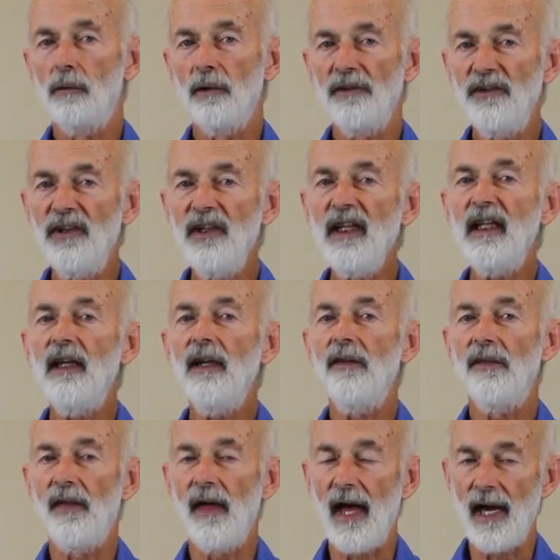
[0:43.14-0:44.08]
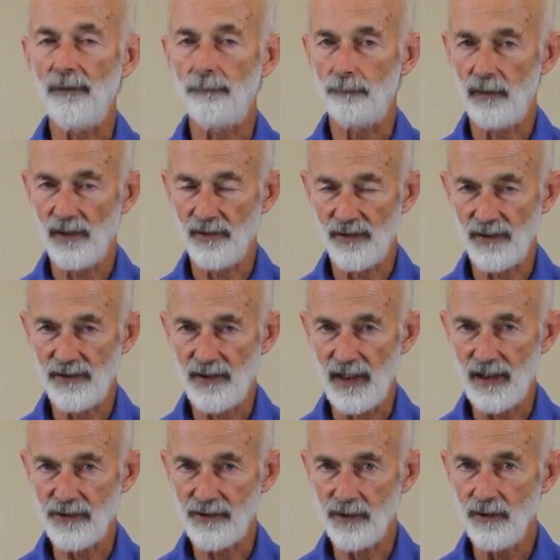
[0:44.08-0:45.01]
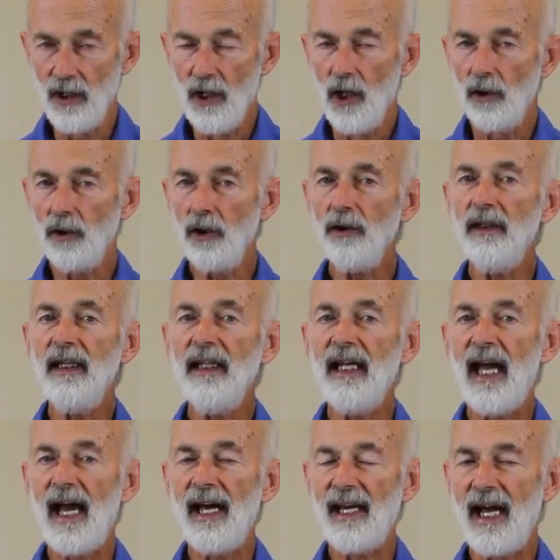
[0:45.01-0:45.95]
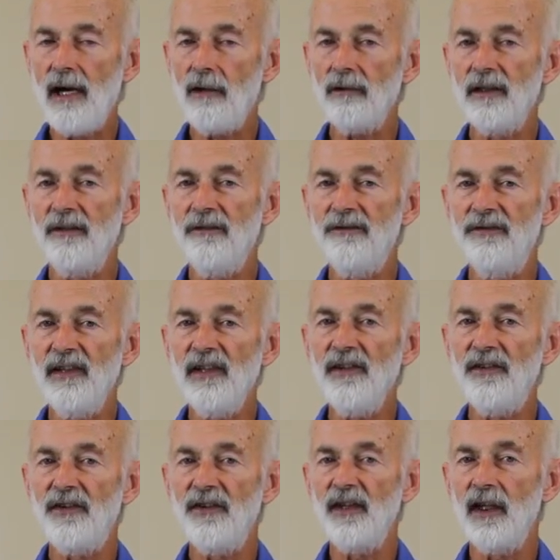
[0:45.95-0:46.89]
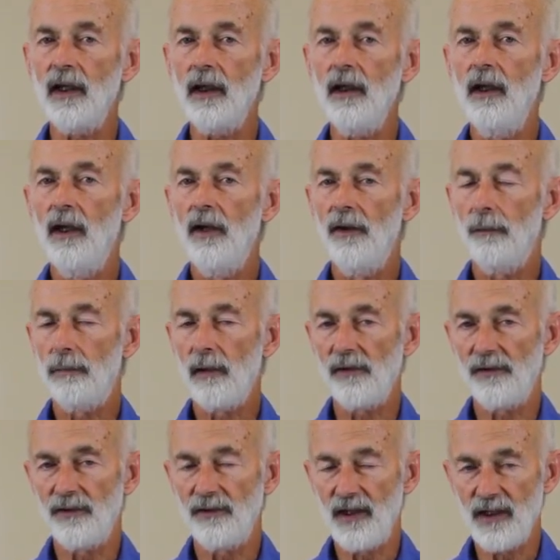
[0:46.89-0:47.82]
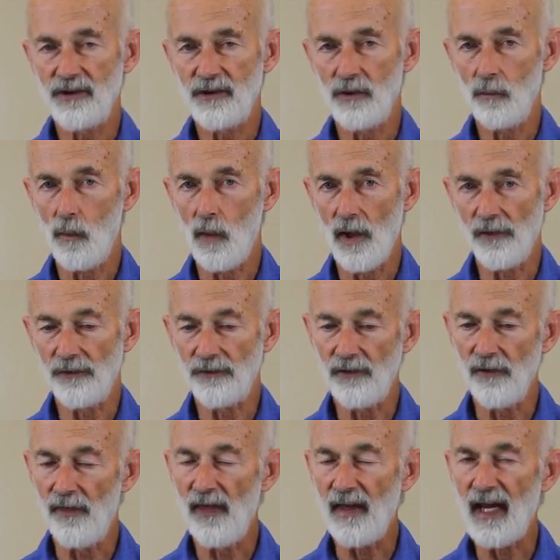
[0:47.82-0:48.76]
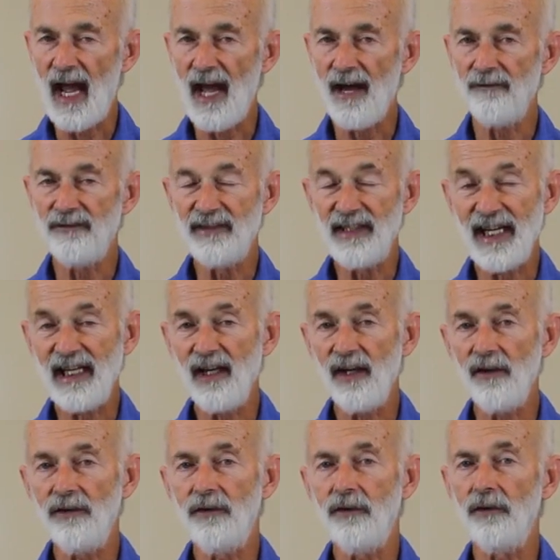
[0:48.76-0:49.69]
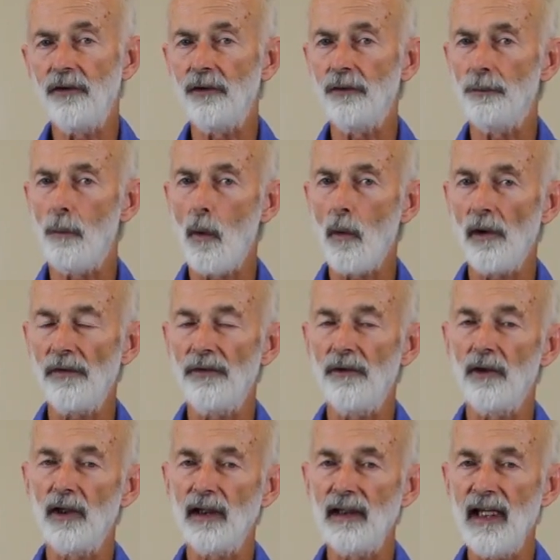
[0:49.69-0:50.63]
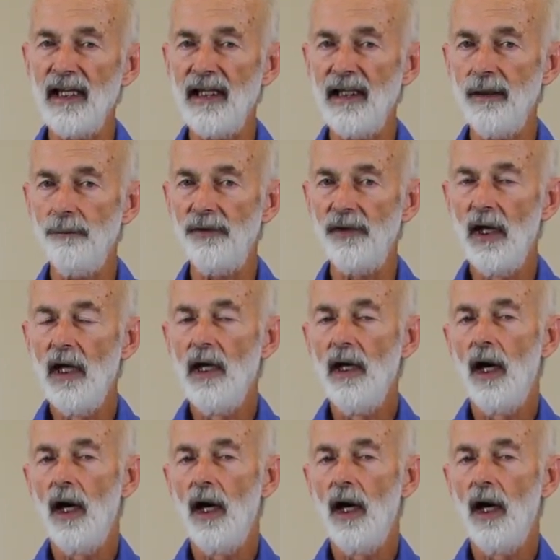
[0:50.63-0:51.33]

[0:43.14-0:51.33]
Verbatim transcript: critique that presentation, looking at how convincing the presentation was. Did they have data to support their claims?